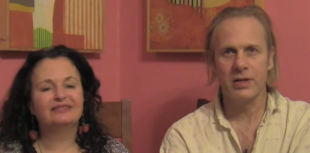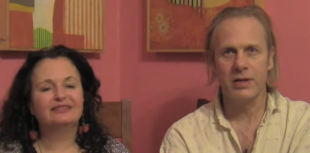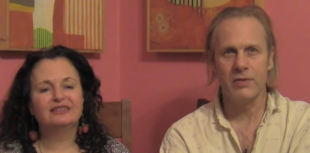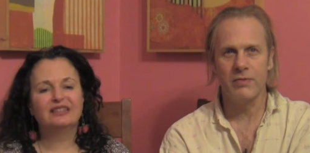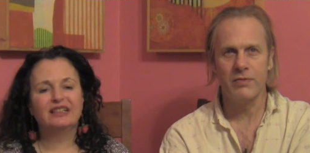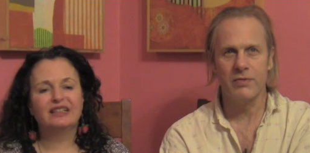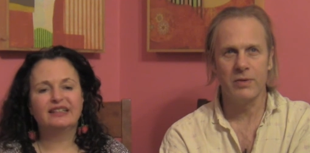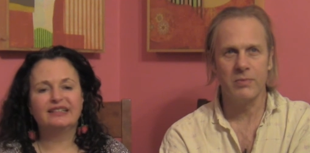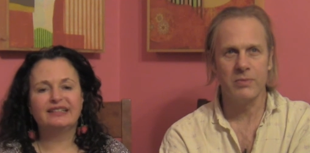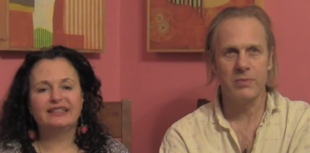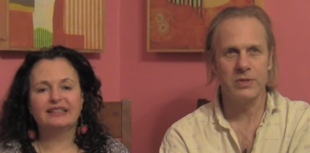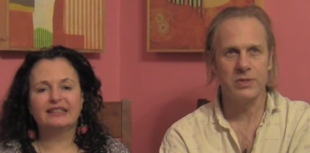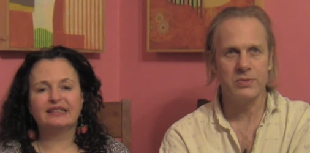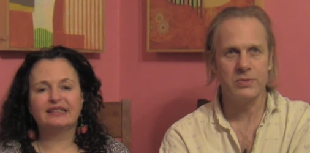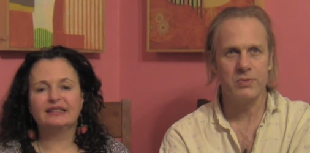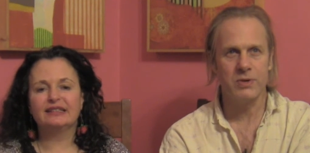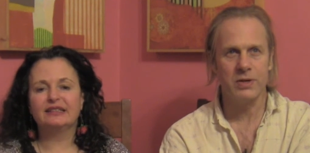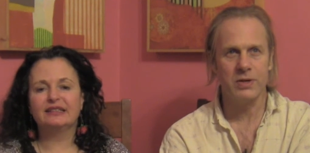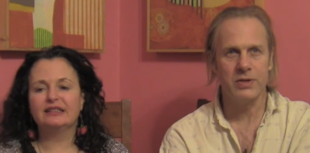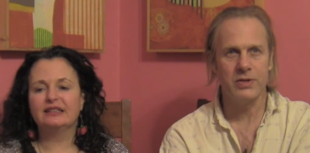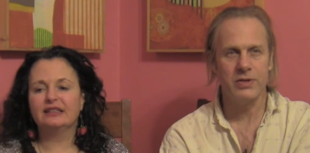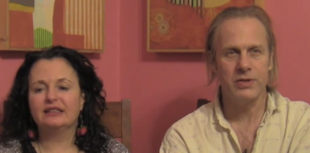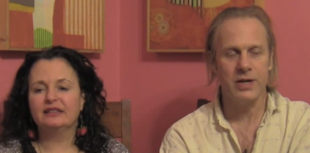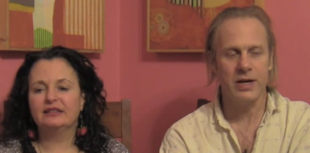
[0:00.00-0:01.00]
Speaker 1: that are from six, this
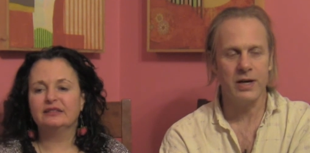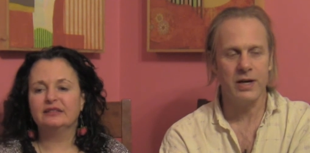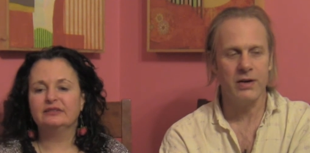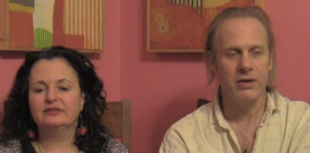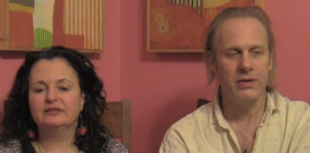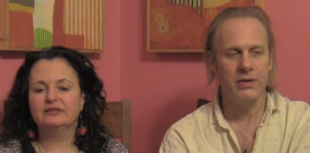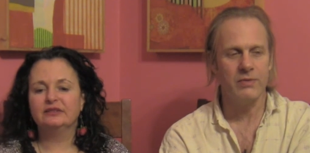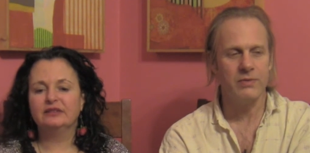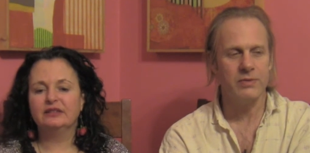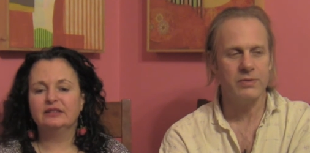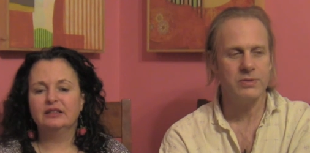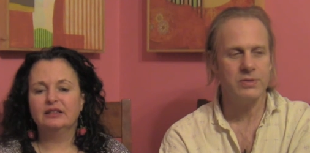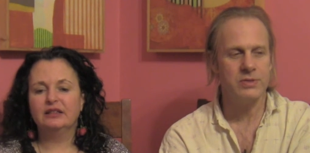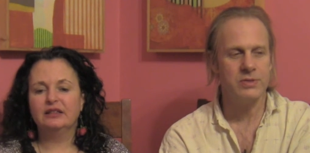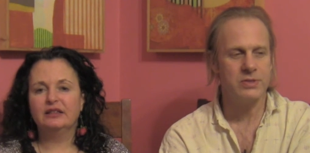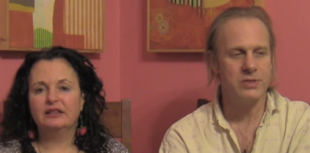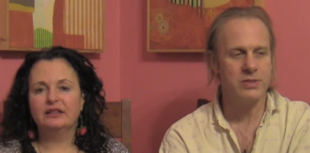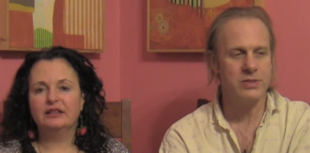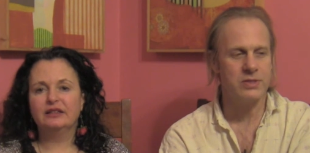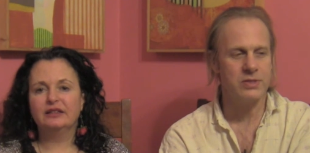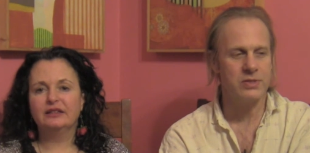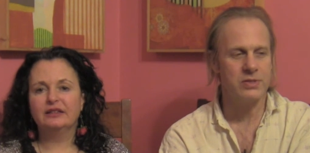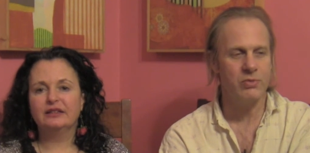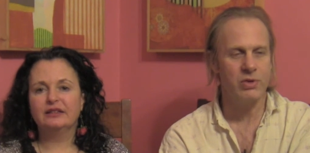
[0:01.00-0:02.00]
one town which is
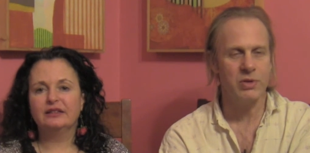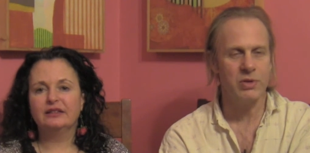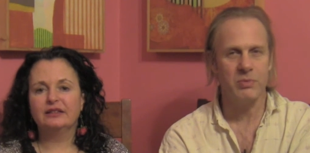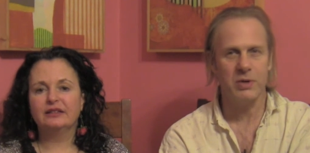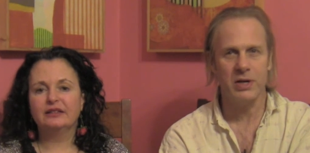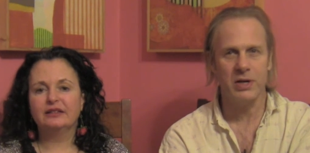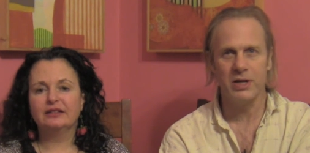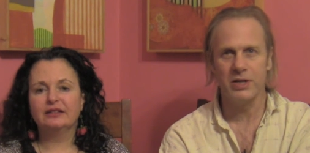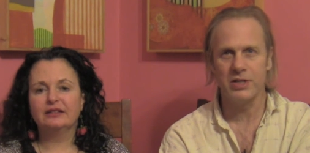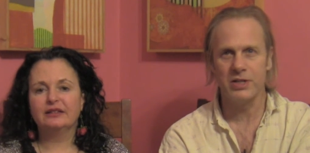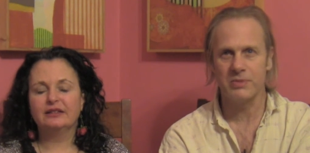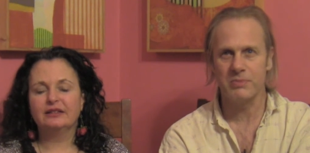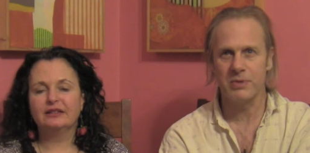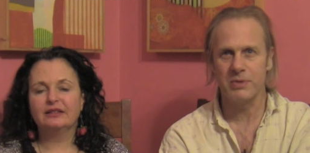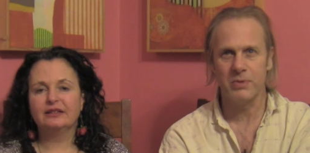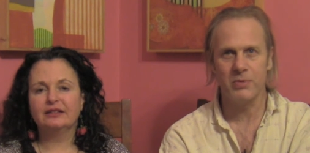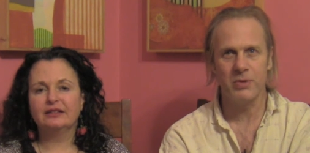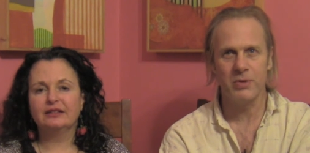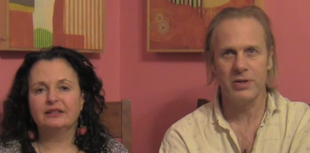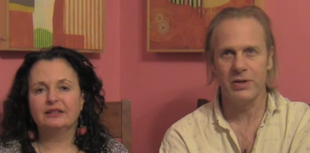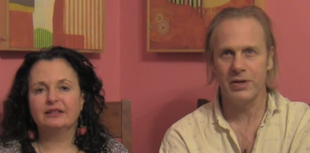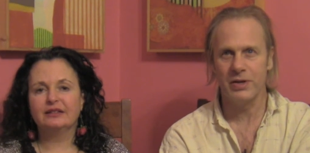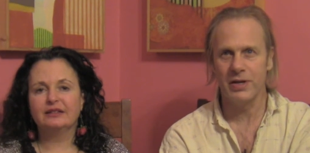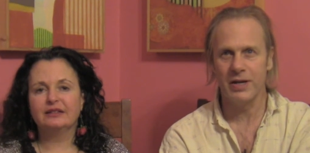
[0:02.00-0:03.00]
just three miles by
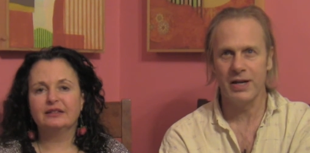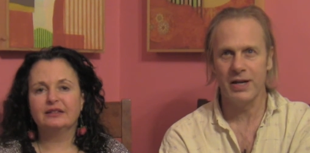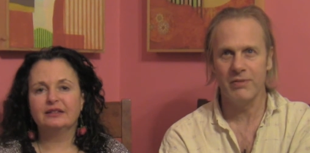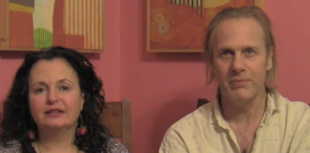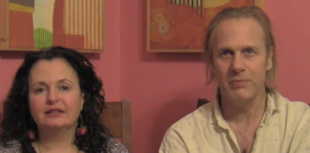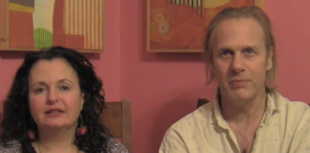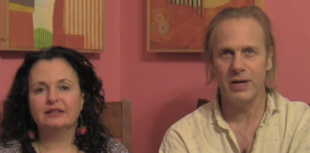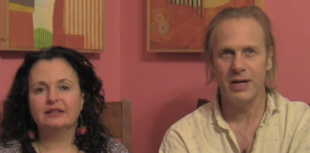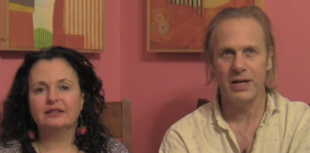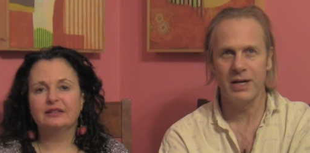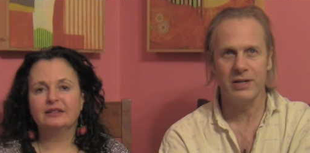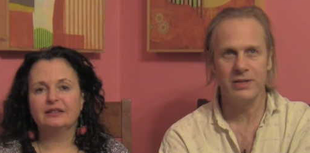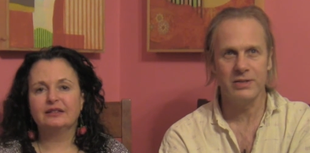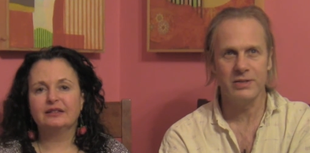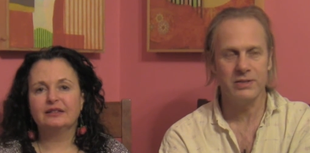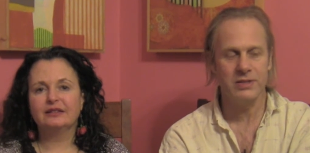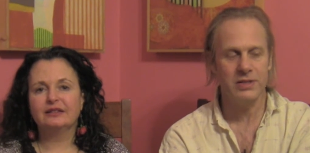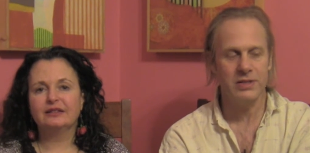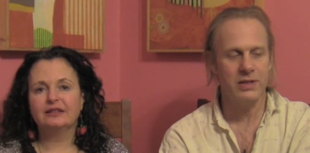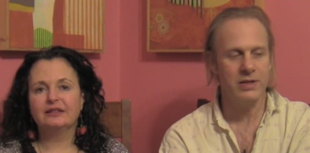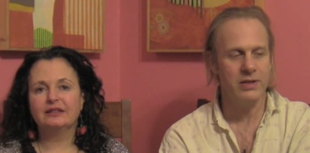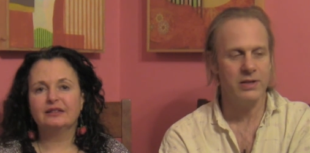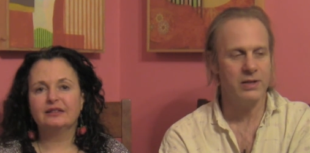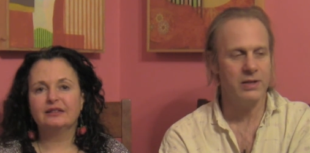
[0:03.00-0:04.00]
one and a half mile
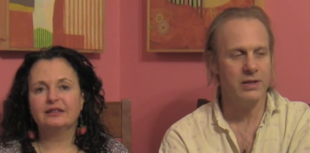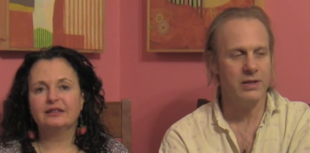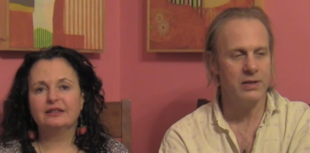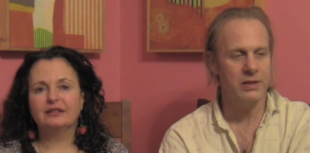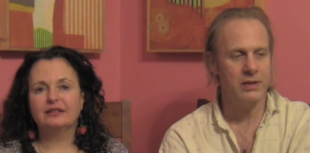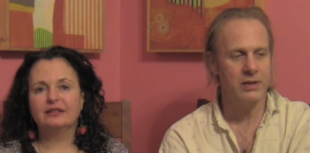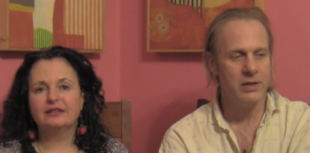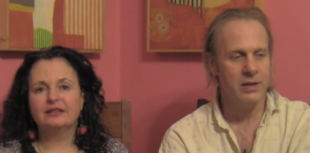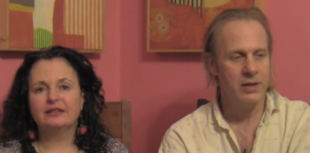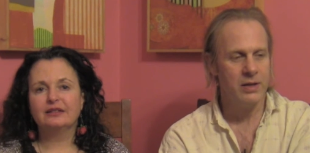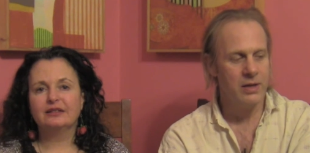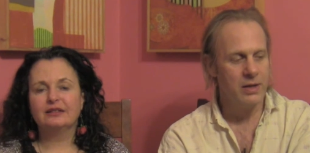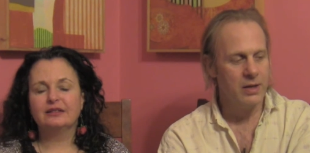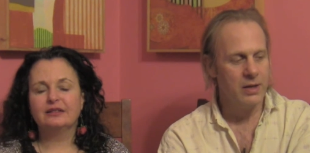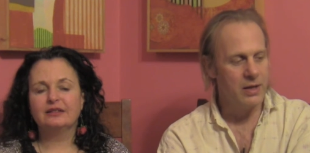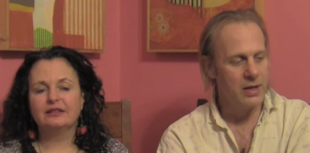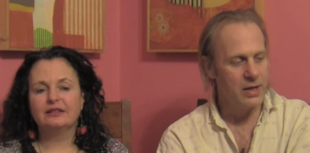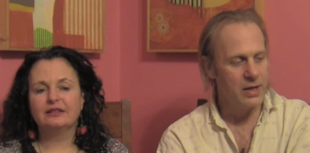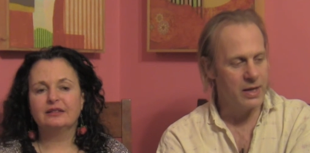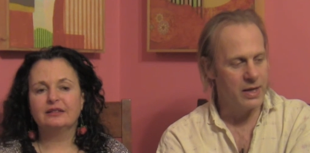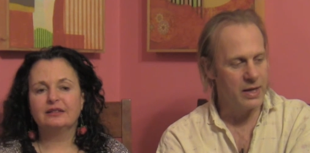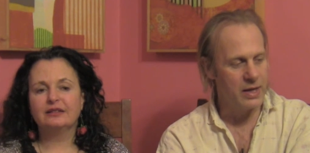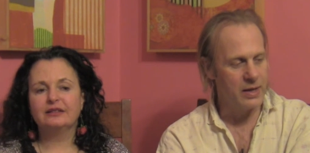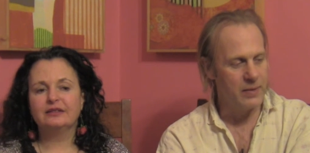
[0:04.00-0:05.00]
area
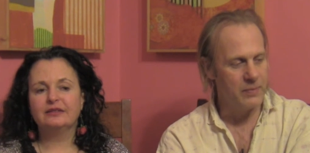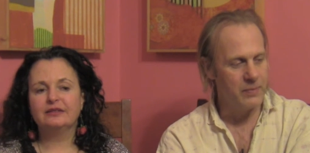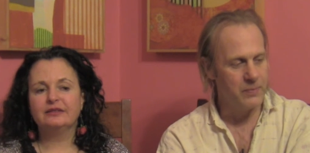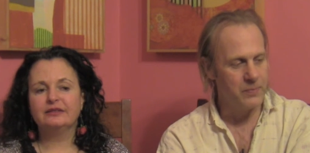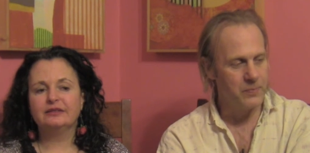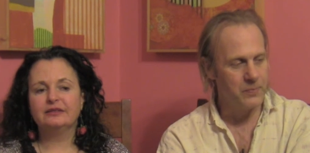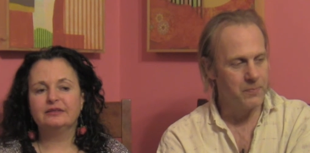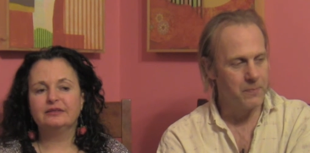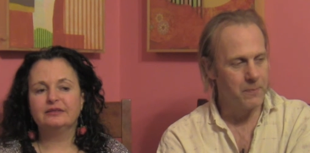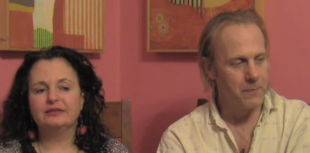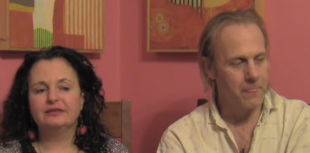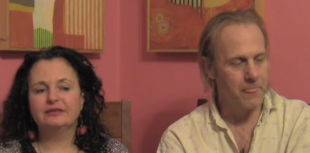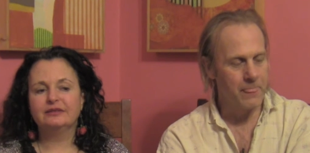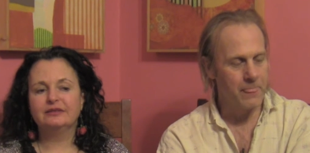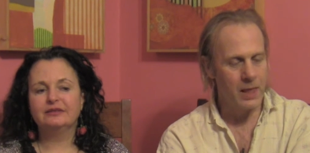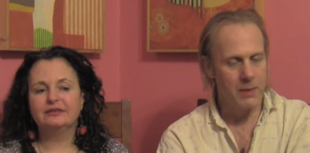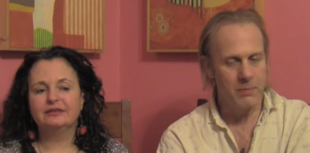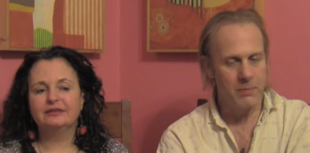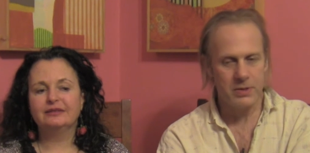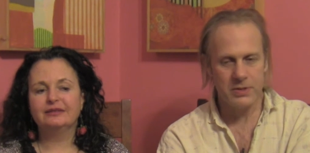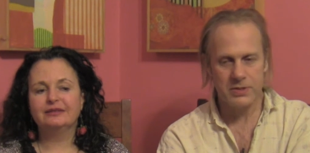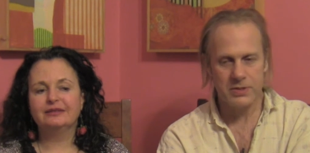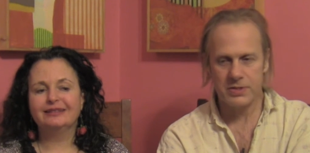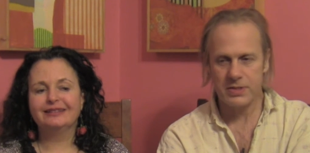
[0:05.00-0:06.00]
and
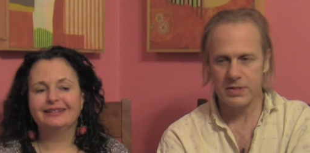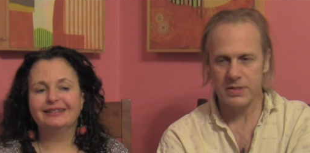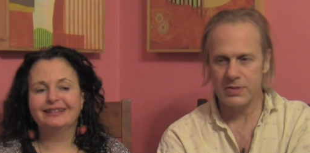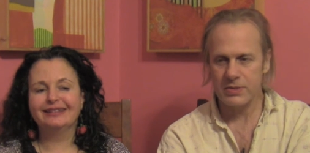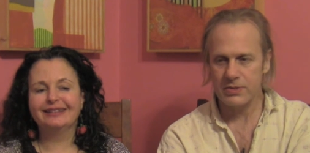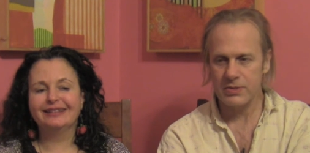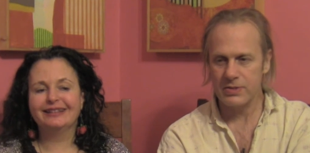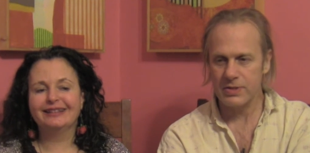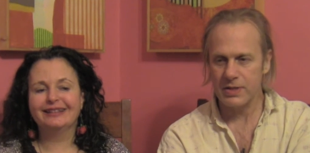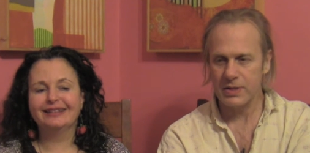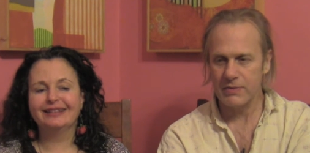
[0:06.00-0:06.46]
but it's six or